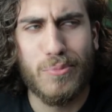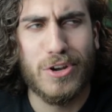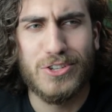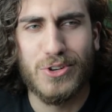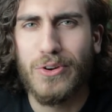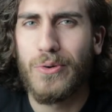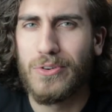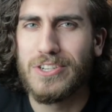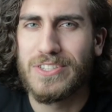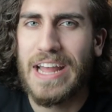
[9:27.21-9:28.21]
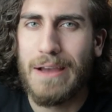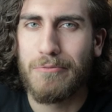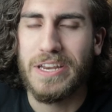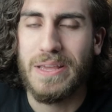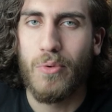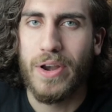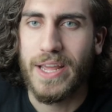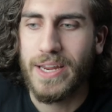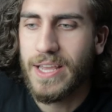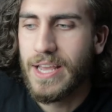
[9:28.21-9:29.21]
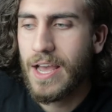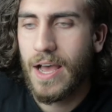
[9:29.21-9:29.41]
I'm pretty sure, or just at Redeem 180.